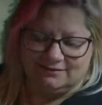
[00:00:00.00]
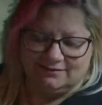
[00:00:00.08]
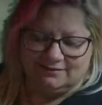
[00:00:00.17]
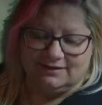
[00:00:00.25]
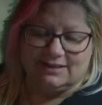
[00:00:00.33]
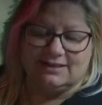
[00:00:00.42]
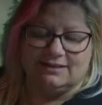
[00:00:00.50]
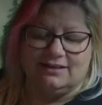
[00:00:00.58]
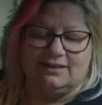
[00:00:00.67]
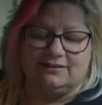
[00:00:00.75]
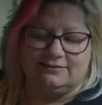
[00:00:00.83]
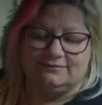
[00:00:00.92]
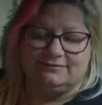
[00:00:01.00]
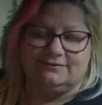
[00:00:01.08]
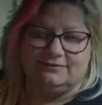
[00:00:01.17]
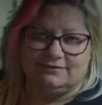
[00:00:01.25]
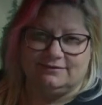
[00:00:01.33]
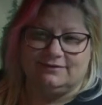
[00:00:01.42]
It's a lot
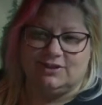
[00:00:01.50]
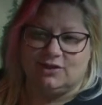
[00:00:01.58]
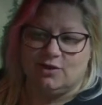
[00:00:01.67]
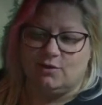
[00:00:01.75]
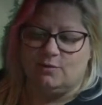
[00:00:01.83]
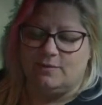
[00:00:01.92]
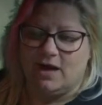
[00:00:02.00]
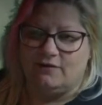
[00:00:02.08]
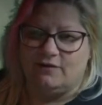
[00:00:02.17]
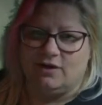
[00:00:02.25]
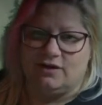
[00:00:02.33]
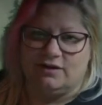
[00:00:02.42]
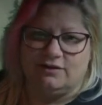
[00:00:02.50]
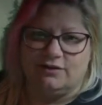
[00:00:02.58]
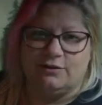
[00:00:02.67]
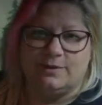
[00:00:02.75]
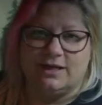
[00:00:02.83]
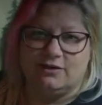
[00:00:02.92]
to go have gone
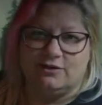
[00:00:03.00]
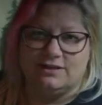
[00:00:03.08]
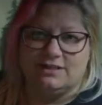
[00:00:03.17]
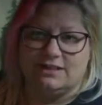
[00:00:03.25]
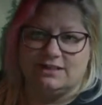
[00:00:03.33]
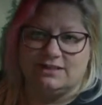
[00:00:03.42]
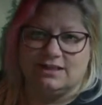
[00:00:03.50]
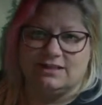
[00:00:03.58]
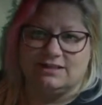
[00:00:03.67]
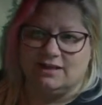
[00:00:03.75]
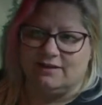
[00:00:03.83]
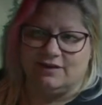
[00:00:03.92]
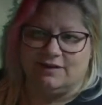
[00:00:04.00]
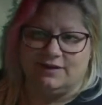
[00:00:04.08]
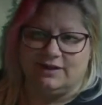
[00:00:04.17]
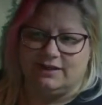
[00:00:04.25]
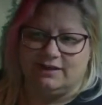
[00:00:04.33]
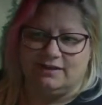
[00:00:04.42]
306 days live every
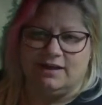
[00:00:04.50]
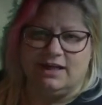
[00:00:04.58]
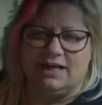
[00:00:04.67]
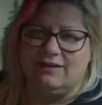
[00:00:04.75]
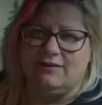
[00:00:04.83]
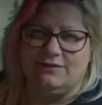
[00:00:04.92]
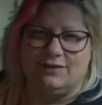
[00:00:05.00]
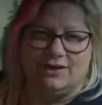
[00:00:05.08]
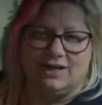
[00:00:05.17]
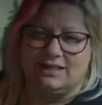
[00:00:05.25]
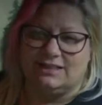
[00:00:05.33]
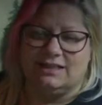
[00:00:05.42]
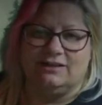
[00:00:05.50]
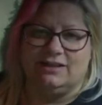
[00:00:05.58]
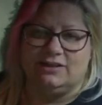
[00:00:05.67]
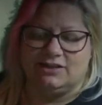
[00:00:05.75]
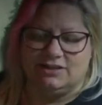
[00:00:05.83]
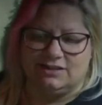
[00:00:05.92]
day. Even if you're not selling,
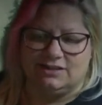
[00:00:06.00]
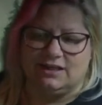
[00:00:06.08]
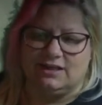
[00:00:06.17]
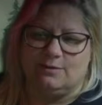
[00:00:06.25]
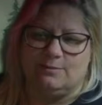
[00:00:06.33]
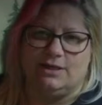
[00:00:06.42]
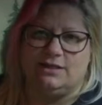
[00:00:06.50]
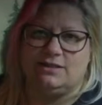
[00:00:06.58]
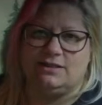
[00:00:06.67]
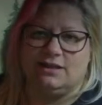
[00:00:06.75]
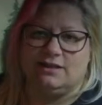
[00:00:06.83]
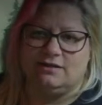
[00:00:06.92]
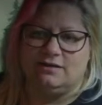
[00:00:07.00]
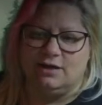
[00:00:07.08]
just to stay committed to that.